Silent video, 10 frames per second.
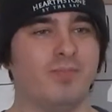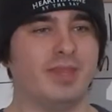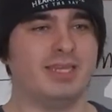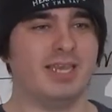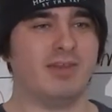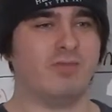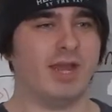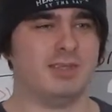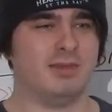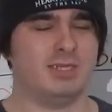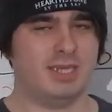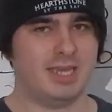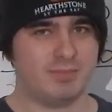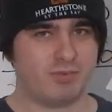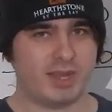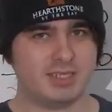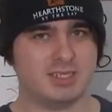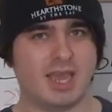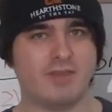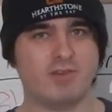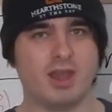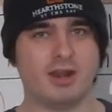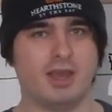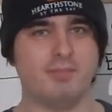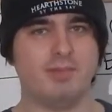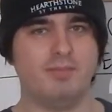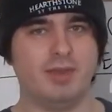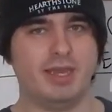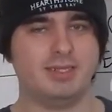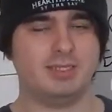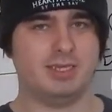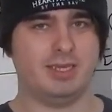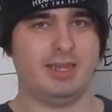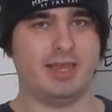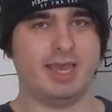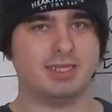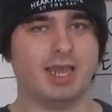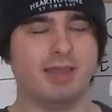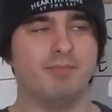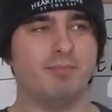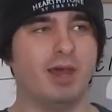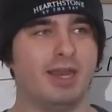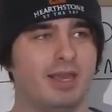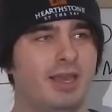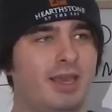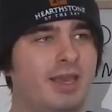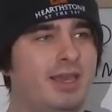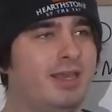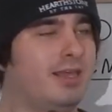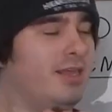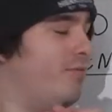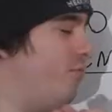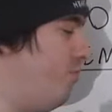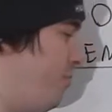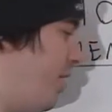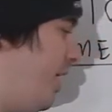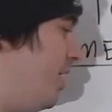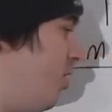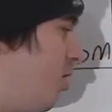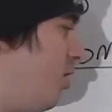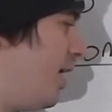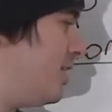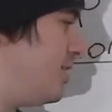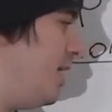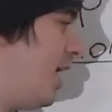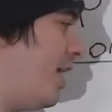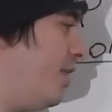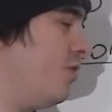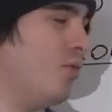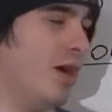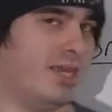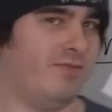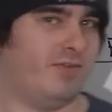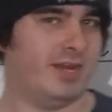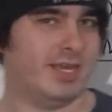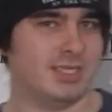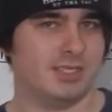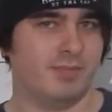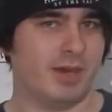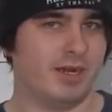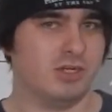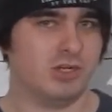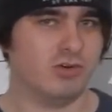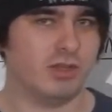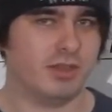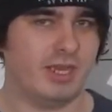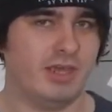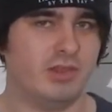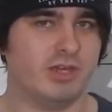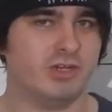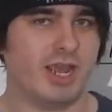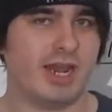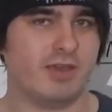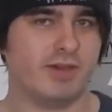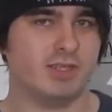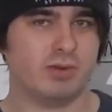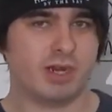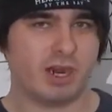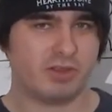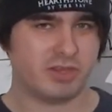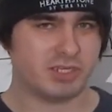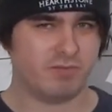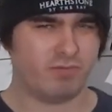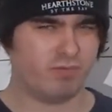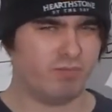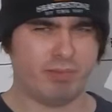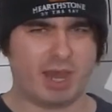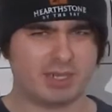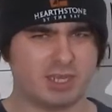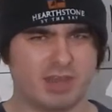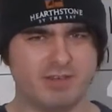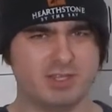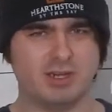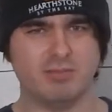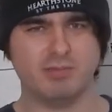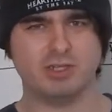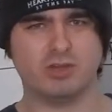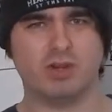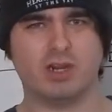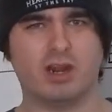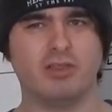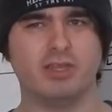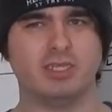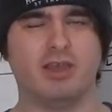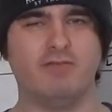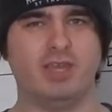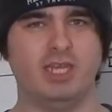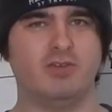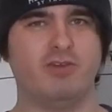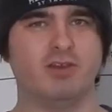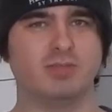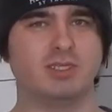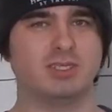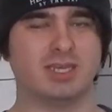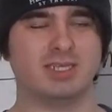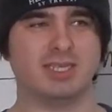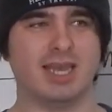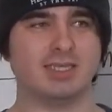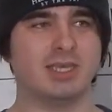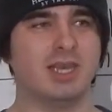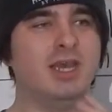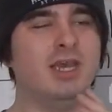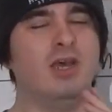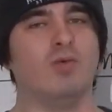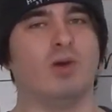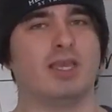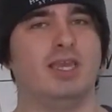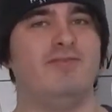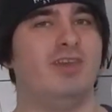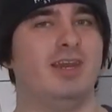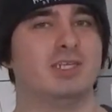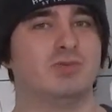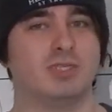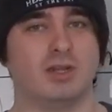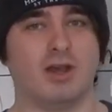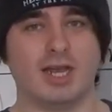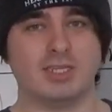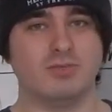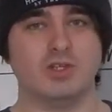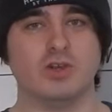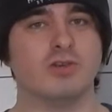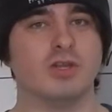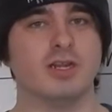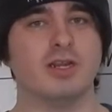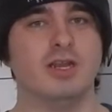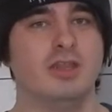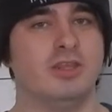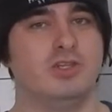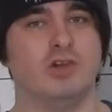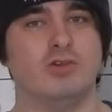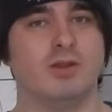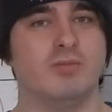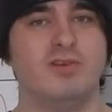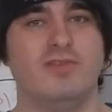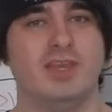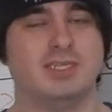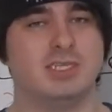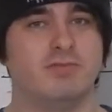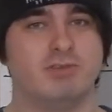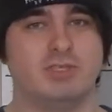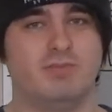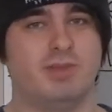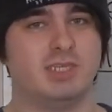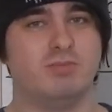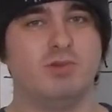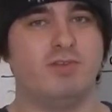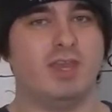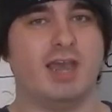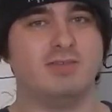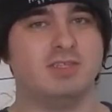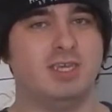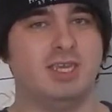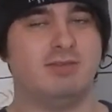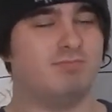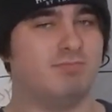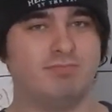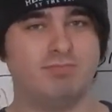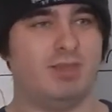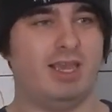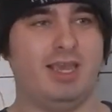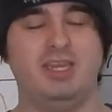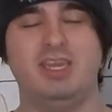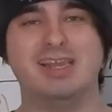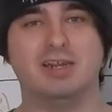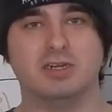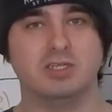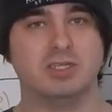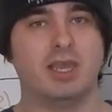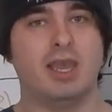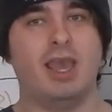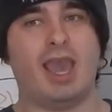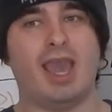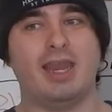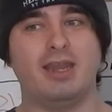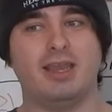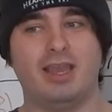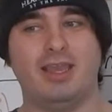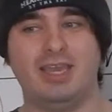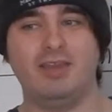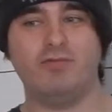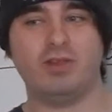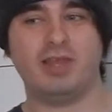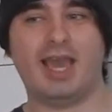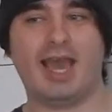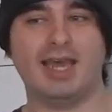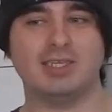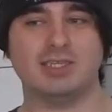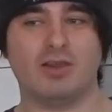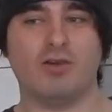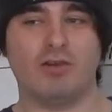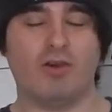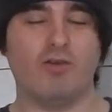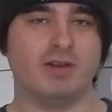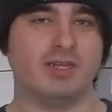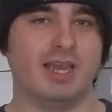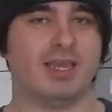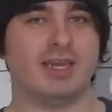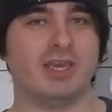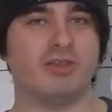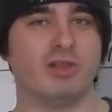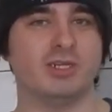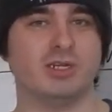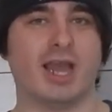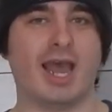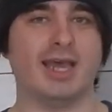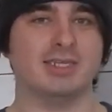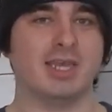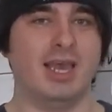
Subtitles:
Ticket prices have gone up a bit in that time, but in all honesty, I think Joaquin Phoenix is a better Joker than Heath Ledger anyways, regardless of box office numbers or regardless of each film's success. Joaquin Phoenix was an awesome Joker. The Joker movie itself was the best movie I've seen in years, and he really has overtaken Heath Ledger as